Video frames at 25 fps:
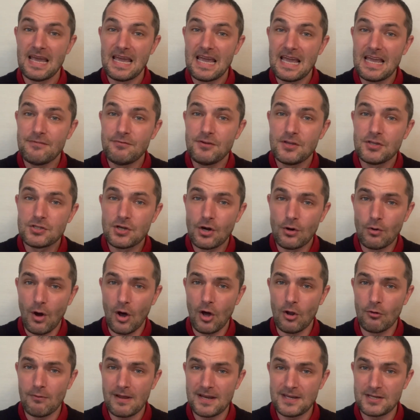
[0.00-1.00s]
If you don't
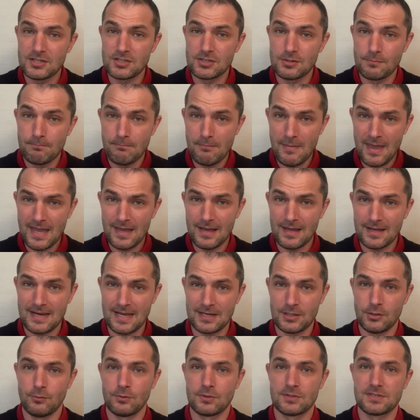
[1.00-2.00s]
already submit an
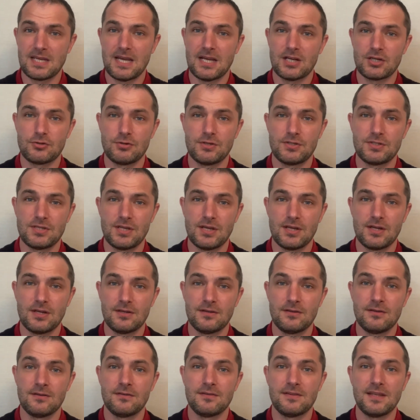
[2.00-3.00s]
annual tax return,